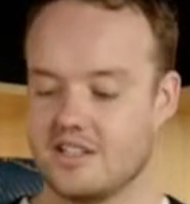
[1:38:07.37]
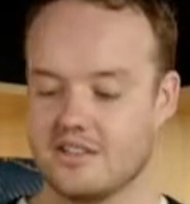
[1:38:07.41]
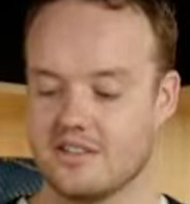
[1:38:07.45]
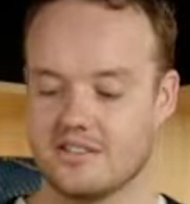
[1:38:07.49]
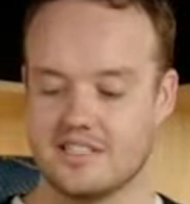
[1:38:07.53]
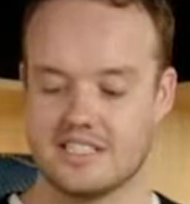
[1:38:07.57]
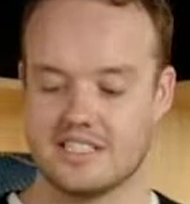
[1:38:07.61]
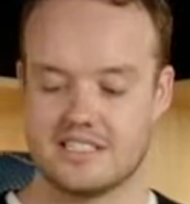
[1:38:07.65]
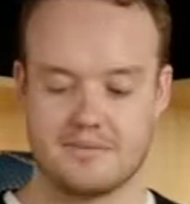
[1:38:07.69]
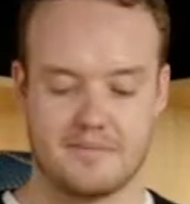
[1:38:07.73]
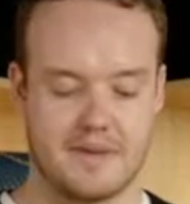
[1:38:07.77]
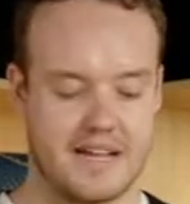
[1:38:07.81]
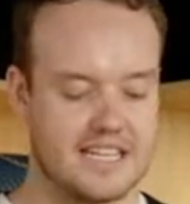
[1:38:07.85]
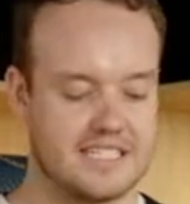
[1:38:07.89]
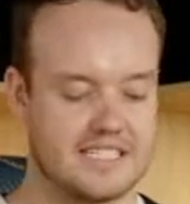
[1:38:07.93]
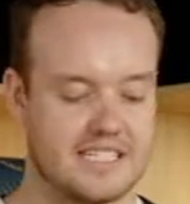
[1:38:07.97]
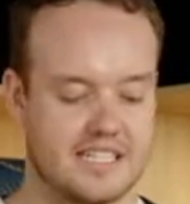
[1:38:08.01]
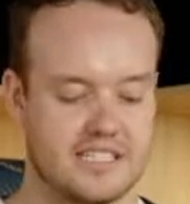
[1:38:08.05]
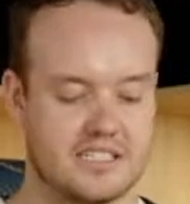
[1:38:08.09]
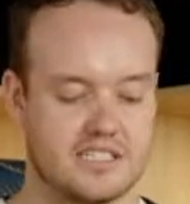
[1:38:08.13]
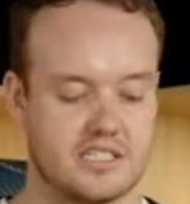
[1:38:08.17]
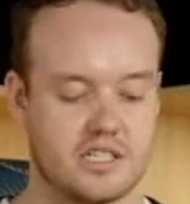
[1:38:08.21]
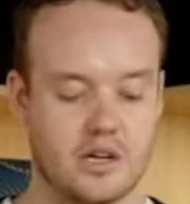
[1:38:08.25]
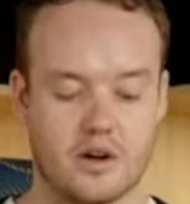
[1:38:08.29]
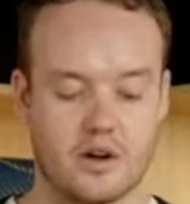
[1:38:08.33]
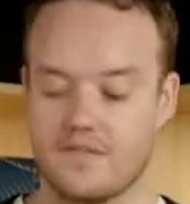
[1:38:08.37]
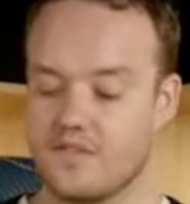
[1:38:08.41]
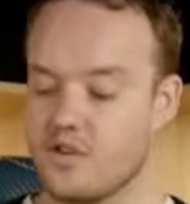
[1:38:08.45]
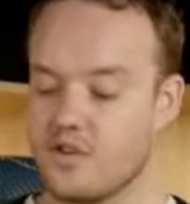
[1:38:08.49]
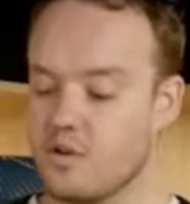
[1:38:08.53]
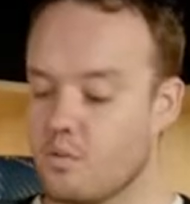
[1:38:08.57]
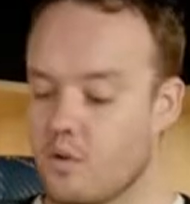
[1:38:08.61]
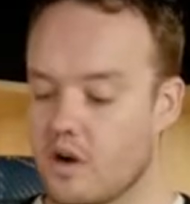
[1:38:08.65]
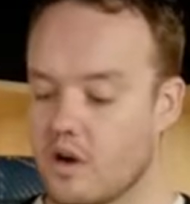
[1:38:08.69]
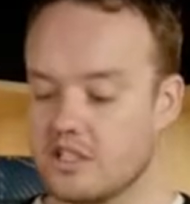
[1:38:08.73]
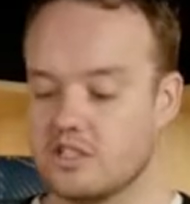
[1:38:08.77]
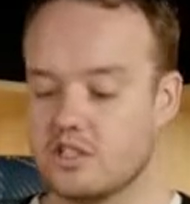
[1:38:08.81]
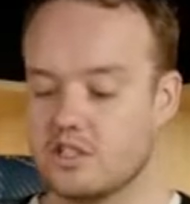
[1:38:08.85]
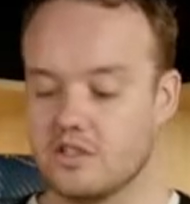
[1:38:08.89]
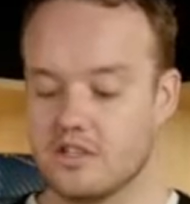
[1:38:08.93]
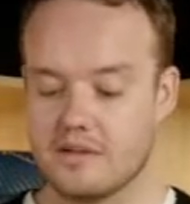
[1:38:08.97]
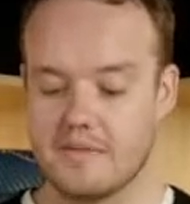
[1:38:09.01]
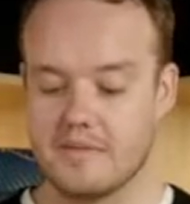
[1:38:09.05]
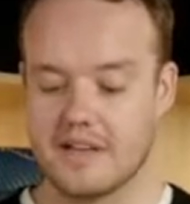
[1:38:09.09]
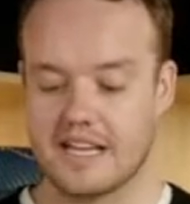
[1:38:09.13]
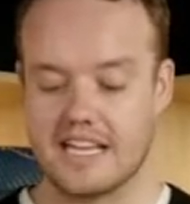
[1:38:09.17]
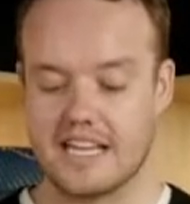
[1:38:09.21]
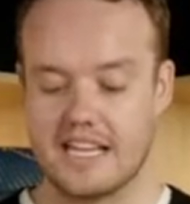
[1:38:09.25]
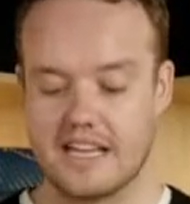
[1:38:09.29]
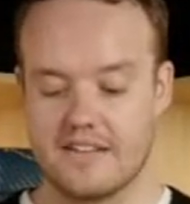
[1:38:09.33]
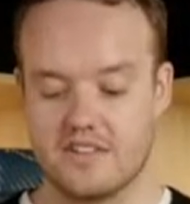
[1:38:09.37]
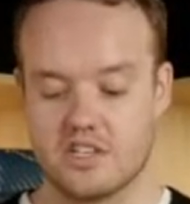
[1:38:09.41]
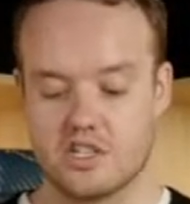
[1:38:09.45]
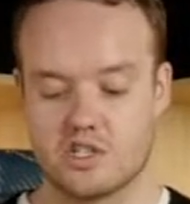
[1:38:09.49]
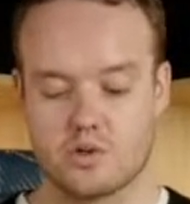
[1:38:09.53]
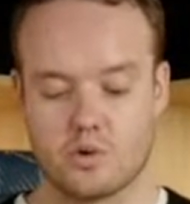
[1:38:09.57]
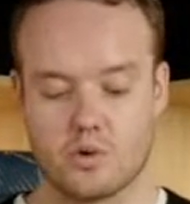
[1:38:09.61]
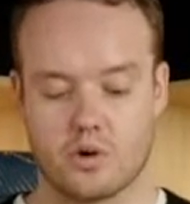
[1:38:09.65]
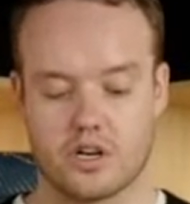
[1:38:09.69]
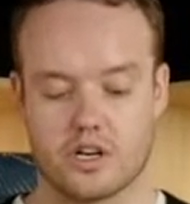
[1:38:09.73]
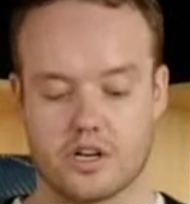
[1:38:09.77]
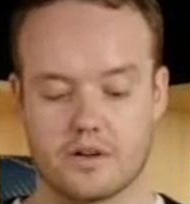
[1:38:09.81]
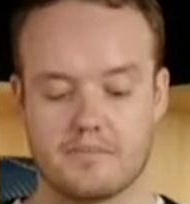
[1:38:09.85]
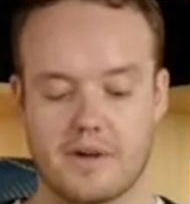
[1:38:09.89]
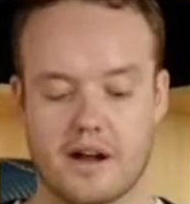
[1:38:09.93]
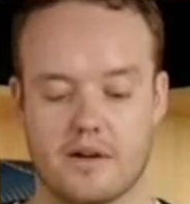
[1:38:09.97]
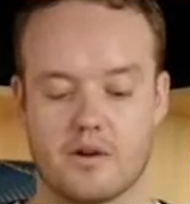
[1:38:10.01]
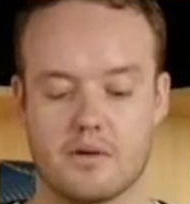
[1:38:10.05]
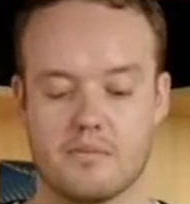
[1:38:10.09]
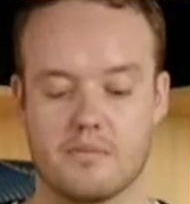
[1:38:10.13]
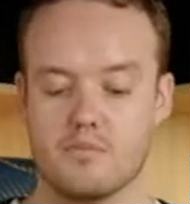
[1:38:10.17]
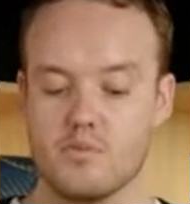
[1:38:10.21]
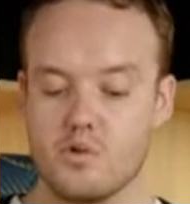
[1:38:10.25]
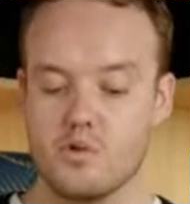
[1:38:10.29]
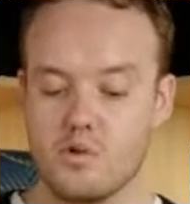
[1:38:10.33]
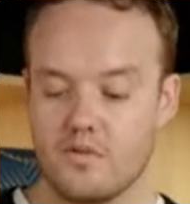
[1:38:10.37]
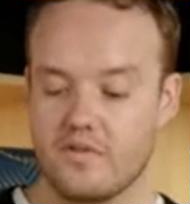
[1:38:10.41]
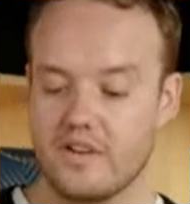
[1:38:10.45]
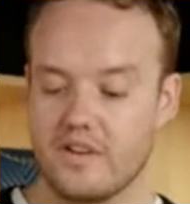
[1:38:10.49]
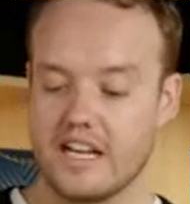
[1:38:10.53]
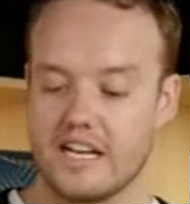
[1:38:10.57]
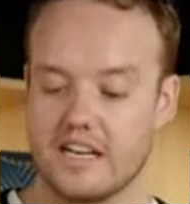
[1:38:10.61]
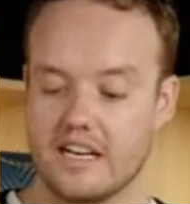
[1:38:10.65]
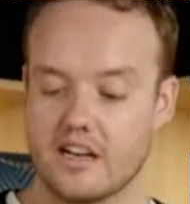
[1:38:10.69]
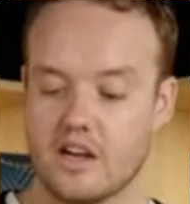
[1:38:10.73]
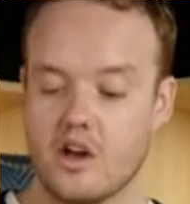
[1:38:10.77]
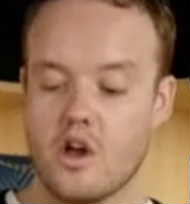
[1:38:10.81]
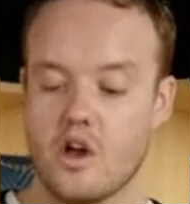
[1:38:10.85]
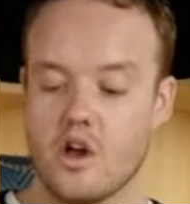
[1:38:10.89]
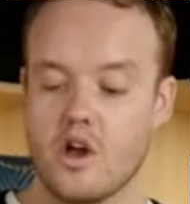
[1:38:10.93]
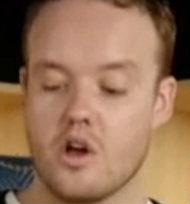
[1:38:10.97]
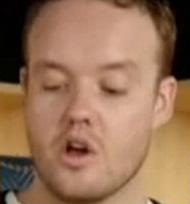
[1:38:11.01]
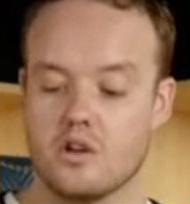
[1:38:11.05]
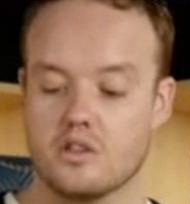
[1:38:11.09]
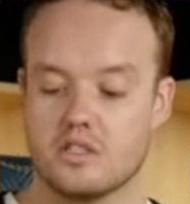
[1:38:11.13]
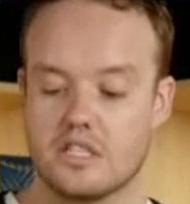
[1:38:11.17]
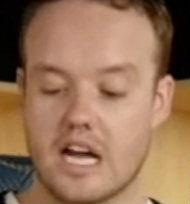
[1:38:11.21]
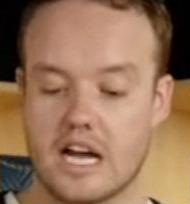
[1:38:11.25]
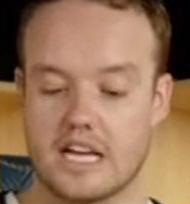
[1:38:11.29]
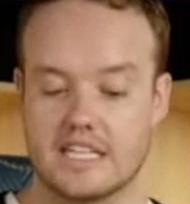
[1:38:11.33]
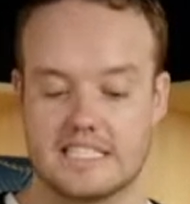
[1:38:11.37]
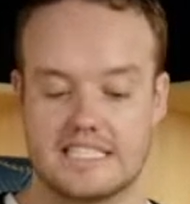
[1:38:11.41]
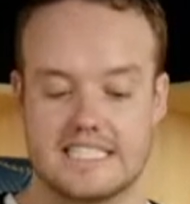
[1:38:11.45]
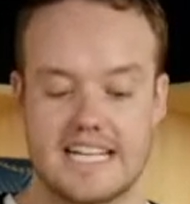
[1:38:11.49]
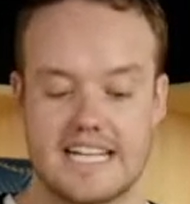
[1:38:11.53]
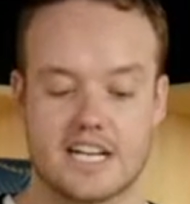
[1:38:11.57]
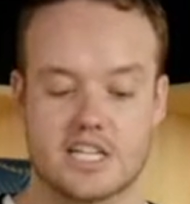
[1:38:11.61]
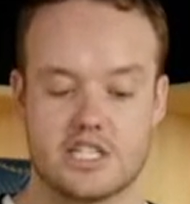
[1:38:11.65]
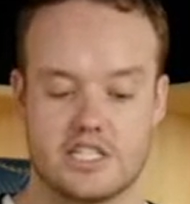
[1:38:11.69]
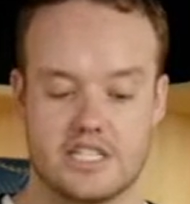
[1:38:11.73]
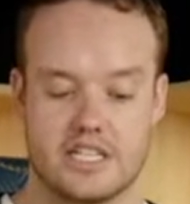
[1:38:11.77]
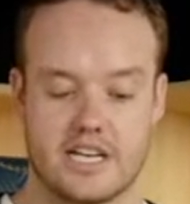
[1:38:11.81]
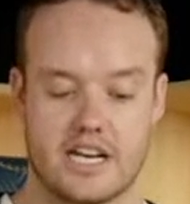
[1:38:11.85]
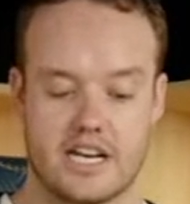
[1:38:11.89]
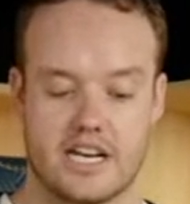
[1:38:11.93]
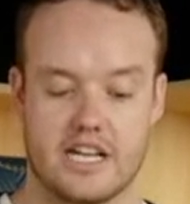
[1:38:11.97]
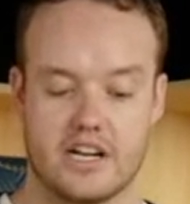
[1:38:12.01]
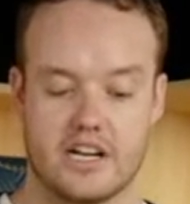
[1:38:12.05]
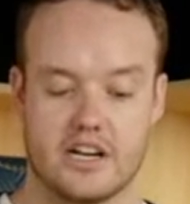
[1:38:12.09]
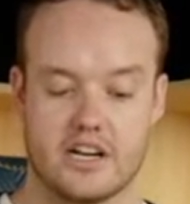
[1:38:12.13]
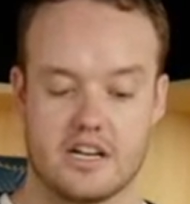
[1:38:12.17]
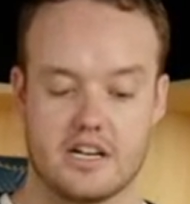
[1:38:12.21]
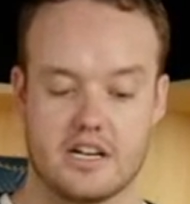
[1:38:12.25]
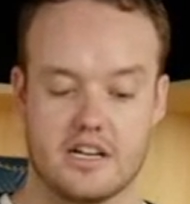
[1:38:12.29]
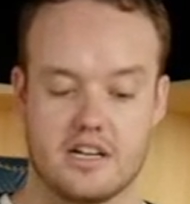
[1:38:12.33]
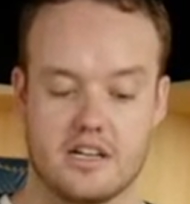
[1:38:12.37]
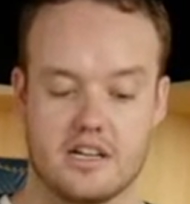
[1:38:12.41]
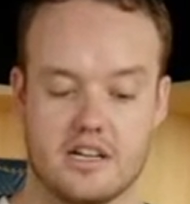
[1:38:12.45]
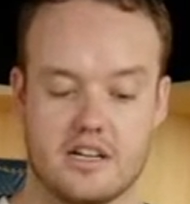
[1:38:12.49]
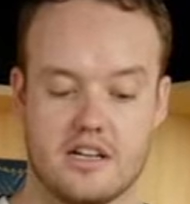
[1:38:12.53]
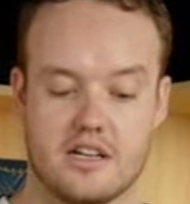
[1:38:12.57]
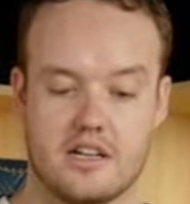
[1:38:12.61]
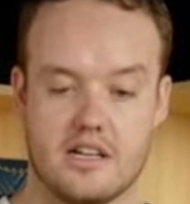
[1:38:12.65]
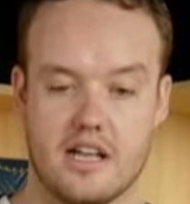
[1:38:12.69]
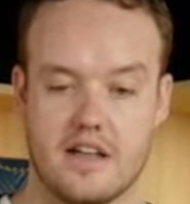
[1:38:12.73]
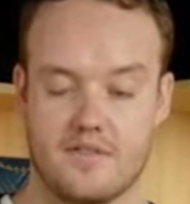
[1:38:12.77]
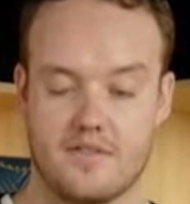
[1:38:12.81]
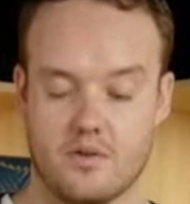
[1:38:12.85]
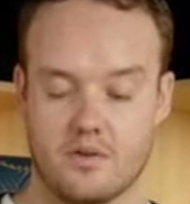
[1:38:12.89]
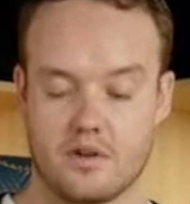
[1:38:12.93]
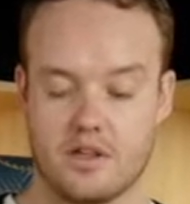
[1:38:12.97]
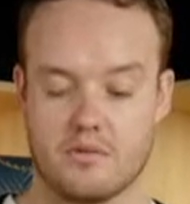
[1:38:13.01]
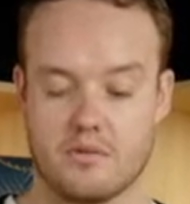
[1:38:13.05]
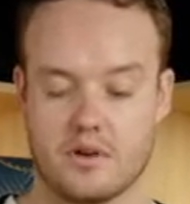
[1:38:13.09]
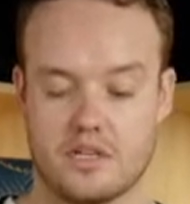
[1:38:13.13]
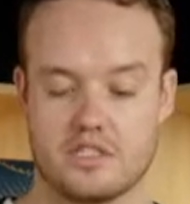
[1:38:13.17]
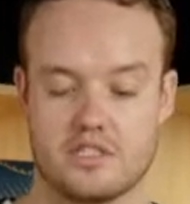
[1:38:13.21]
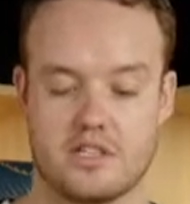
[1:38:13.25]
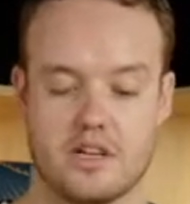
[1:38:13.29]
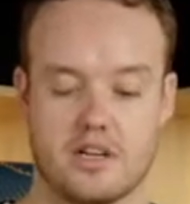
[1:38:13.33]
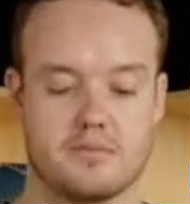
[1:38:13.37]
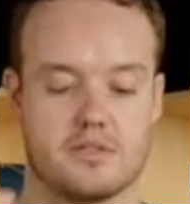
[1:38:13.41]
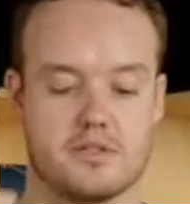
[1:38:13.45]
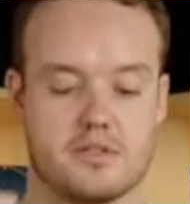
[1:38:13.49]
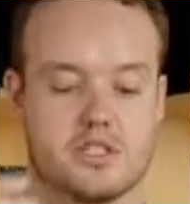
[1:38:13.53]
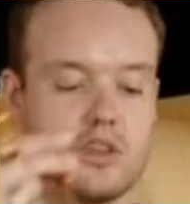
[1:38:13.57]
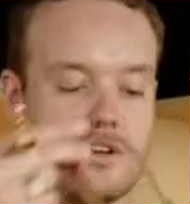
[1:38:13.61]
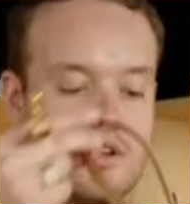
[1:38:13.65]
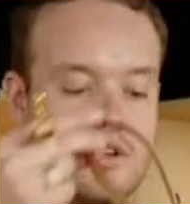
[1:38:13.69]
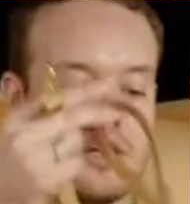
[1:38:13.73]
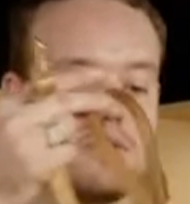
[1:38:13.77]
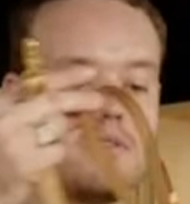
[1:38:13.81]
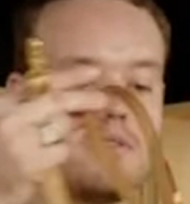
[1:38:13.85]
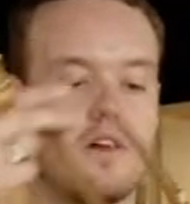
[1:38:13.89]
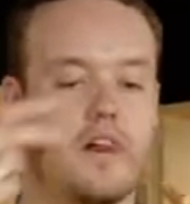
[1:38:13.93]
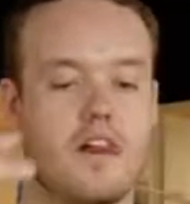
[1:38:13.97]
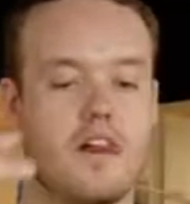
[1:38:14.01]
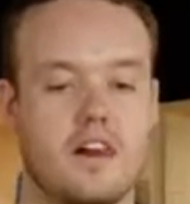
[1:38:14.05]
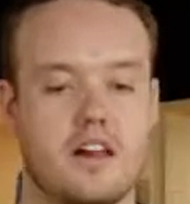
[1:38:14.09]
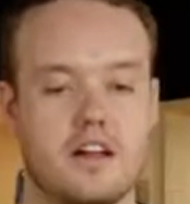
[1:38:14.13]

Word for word: So isn't this amazing? So if you want to, you can make it even shorter by removing a section in here. If you really want to, I'm going to show you.